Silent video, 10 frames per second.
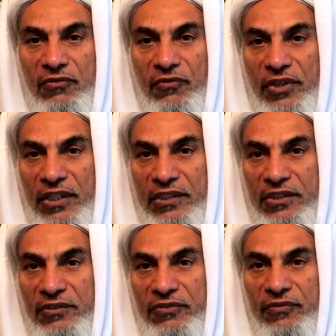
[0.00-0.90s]
ways
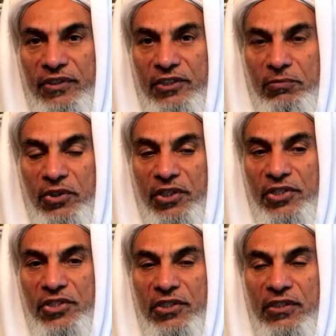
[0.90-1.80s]
of
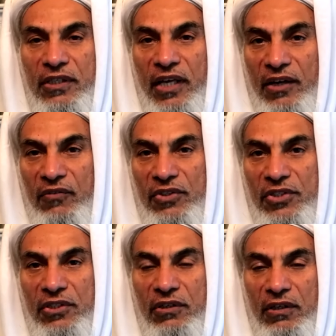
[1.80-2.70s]
exploration,
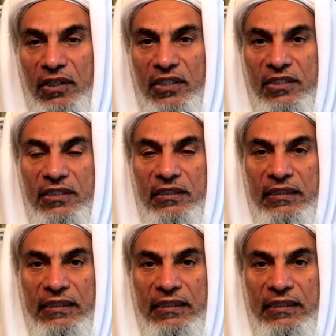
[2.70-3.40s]
language, arts,